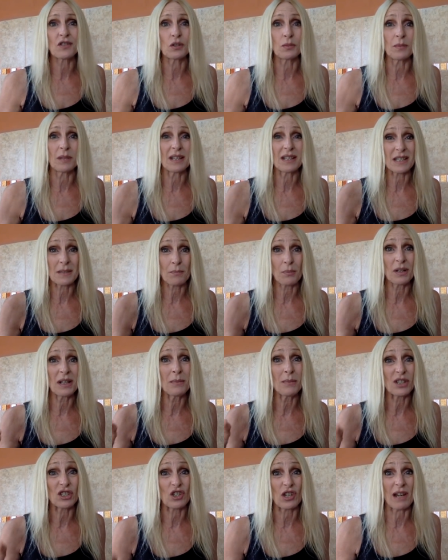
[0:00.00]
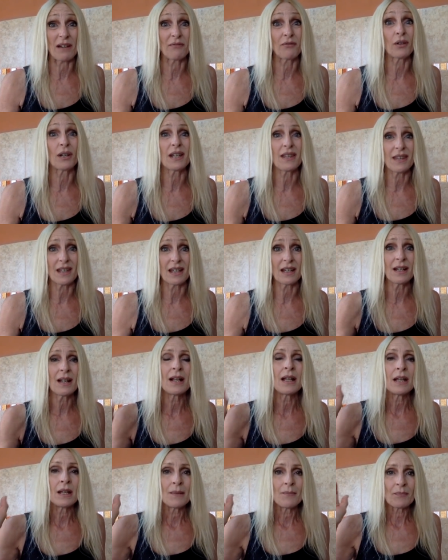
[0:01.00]
to because pretty much everything
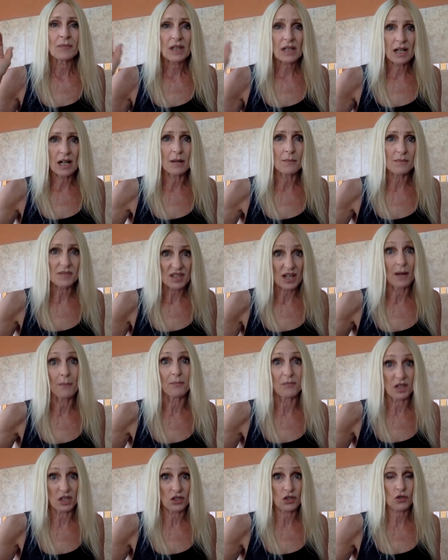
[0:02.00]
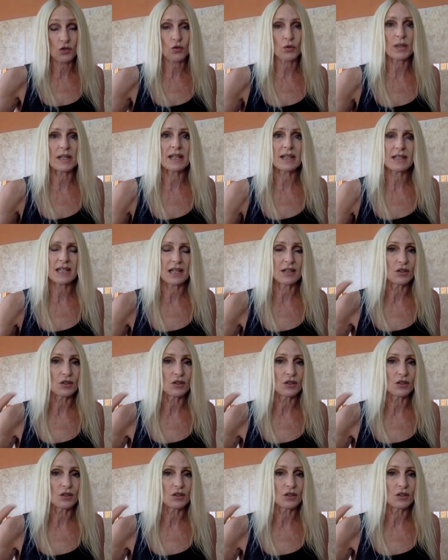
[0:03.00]
comes up the street.